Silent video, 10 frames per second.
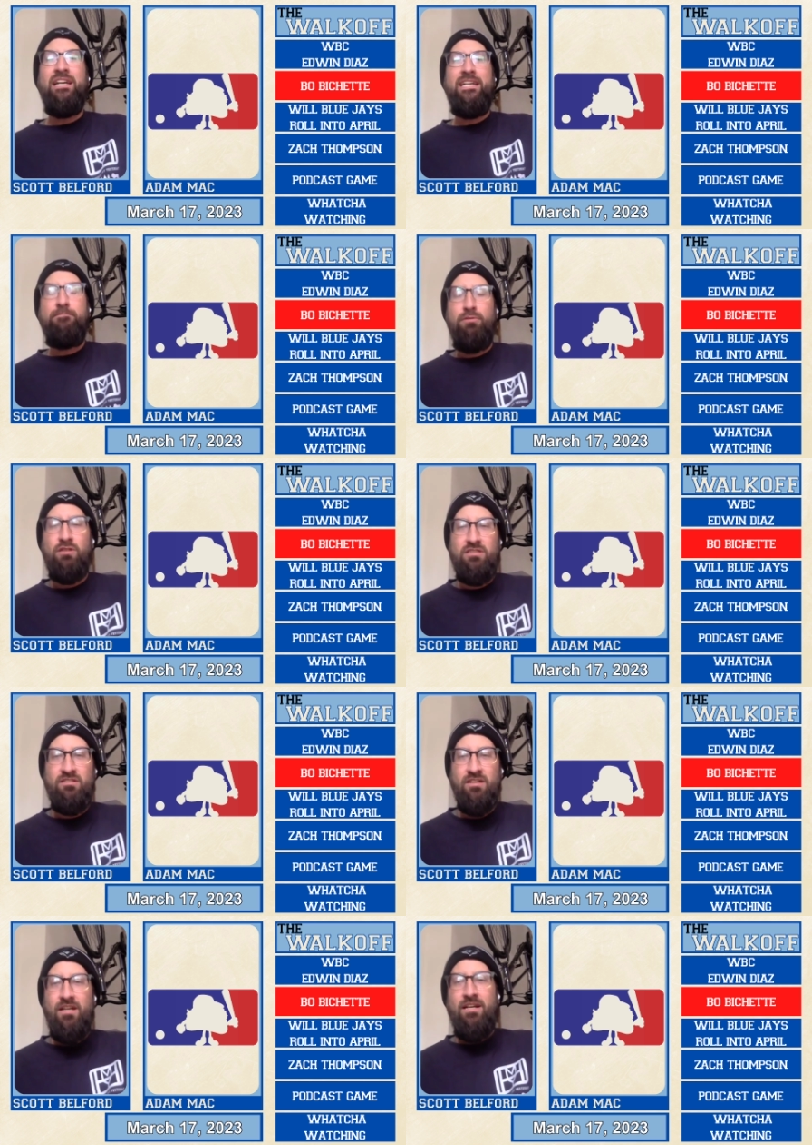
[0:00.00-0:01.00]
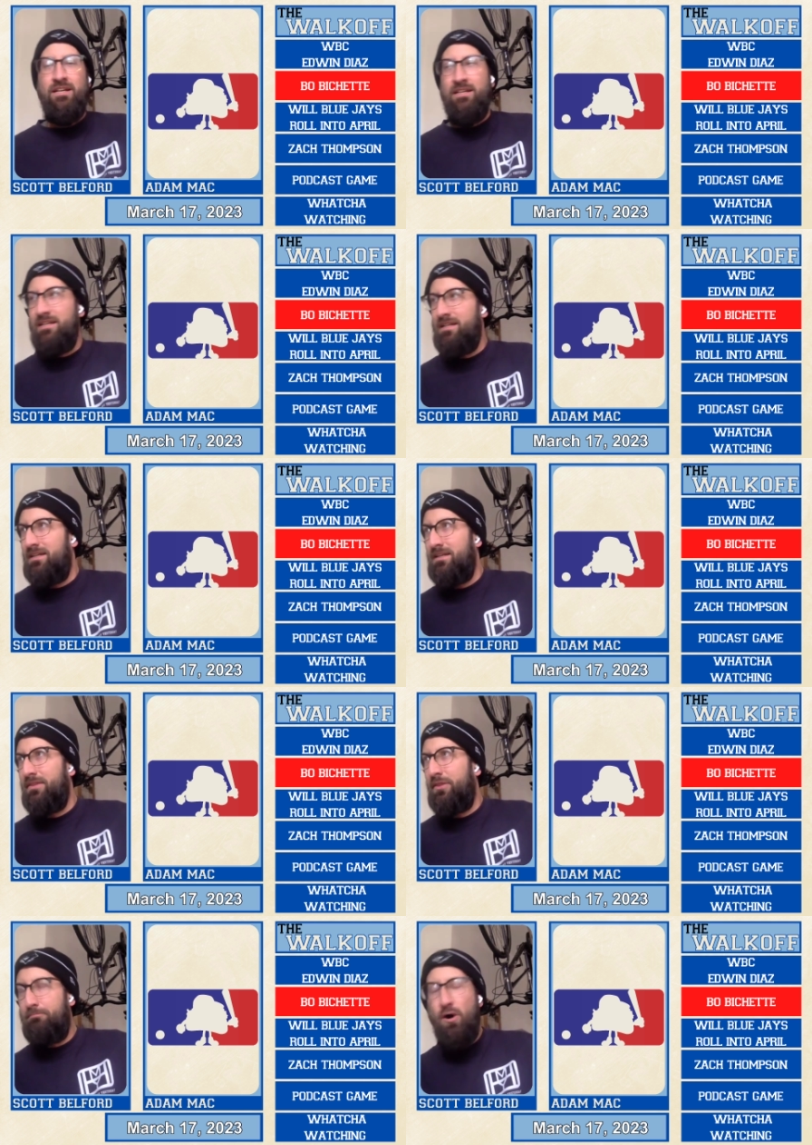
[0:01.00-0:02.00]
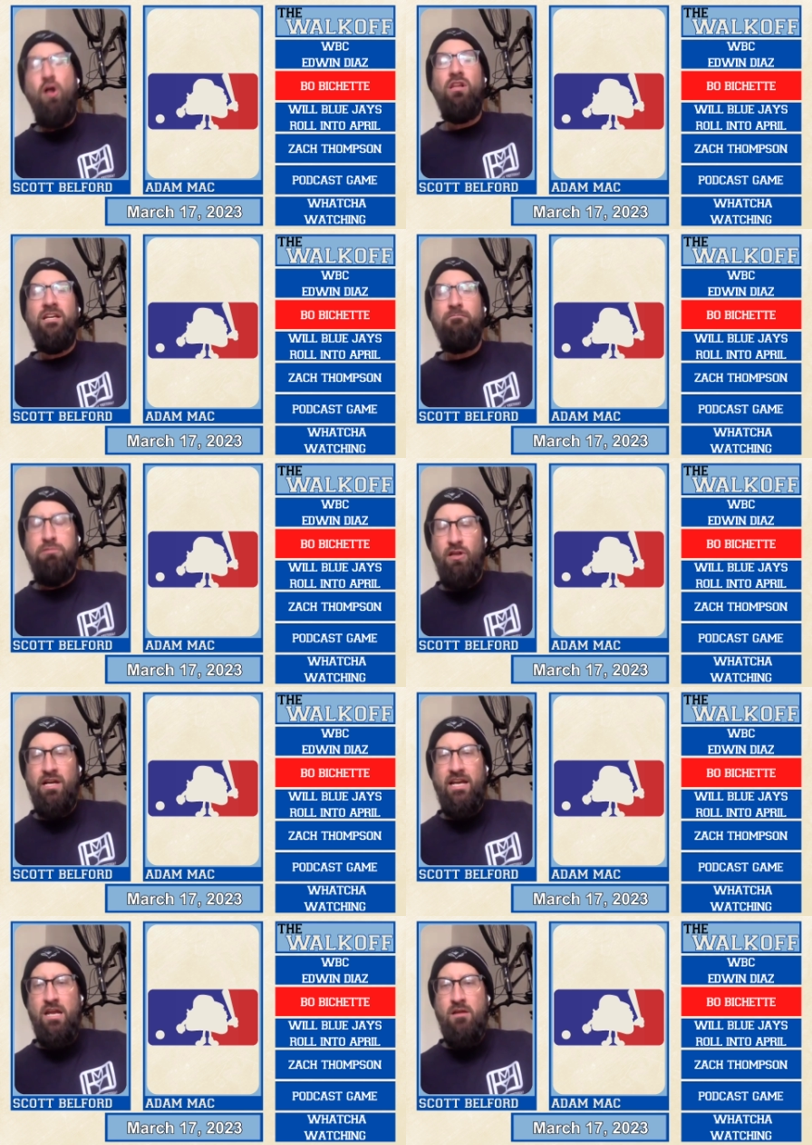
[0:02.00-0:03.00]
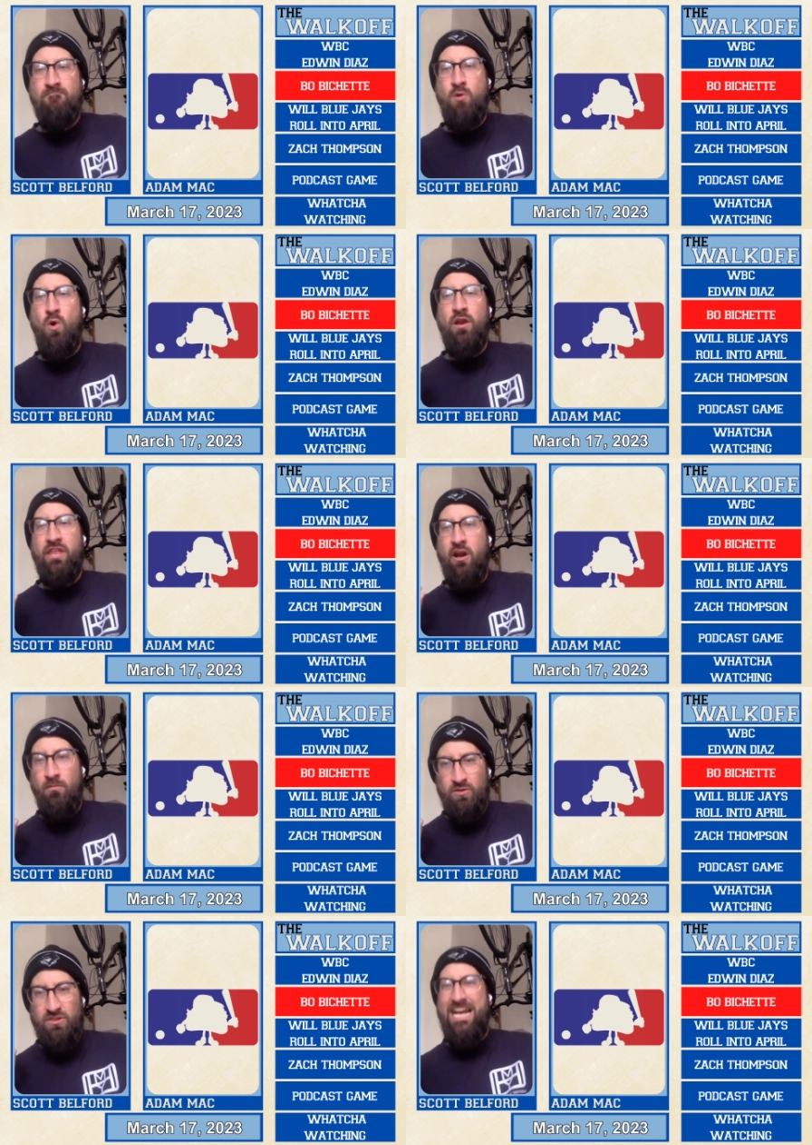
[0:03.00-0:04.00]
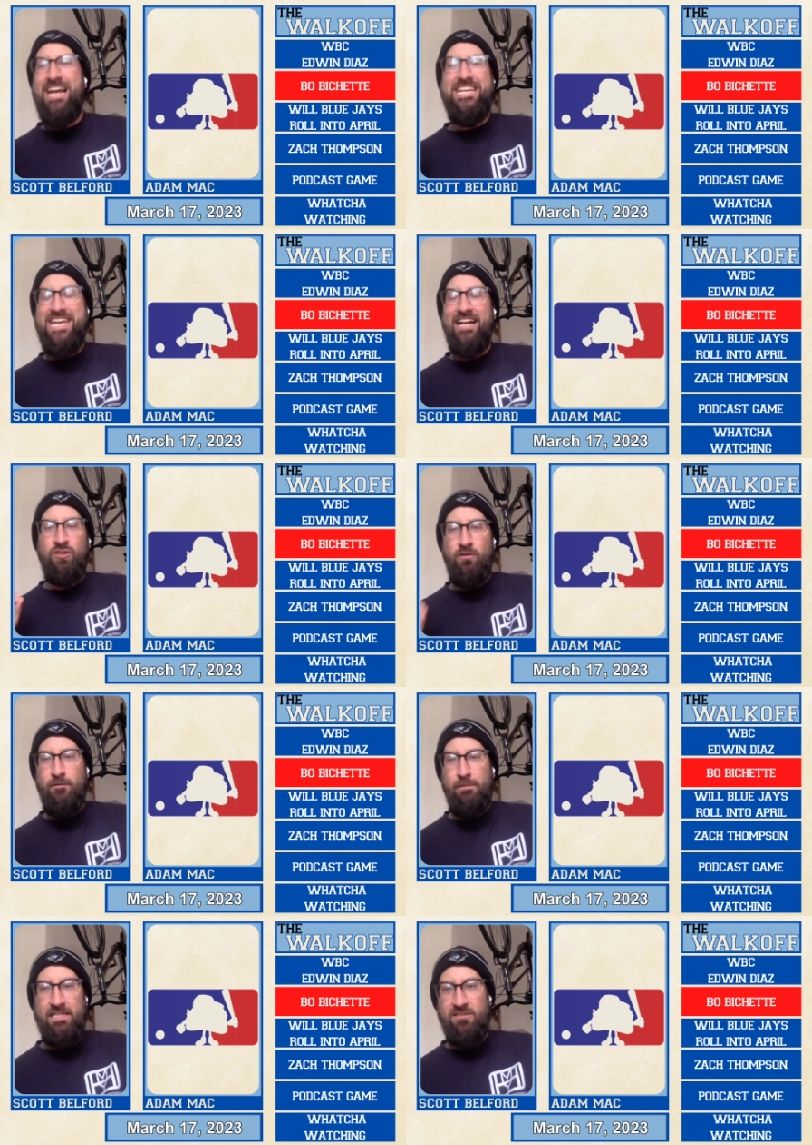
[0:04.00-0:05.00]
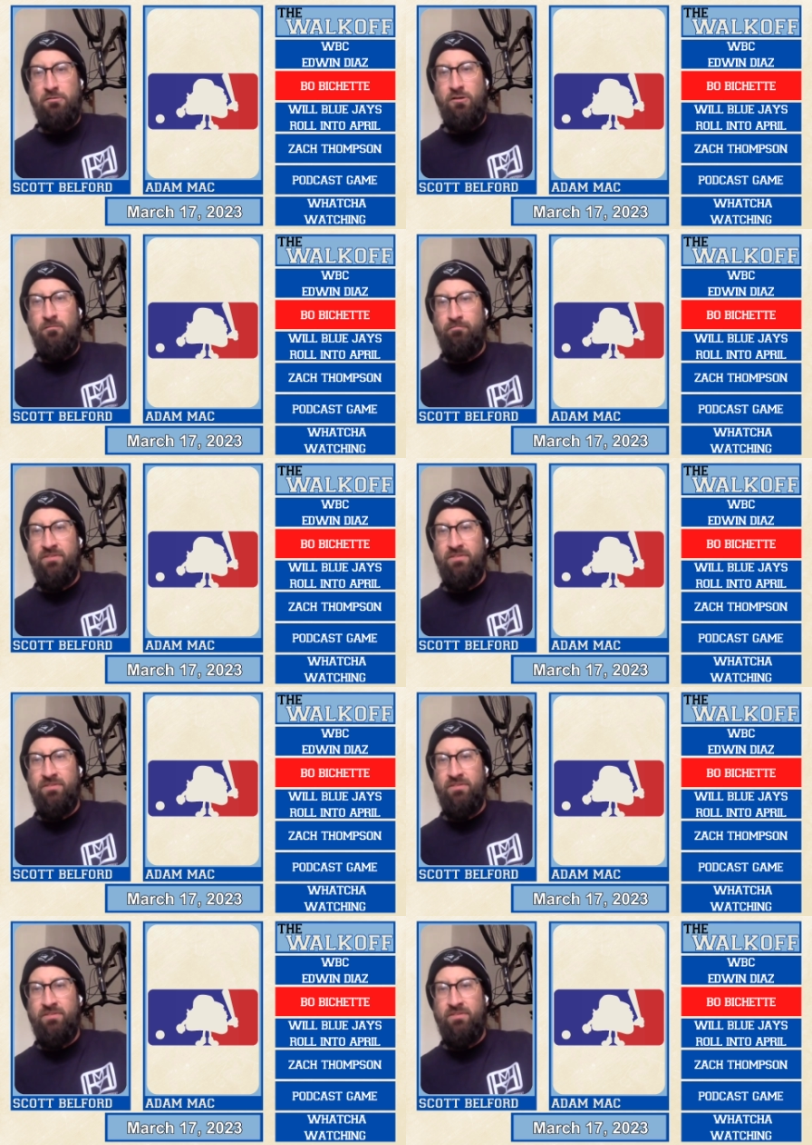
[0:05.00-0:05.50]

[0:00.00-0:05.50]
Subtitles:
He puts the ball in play more than almost any catcher in baseball.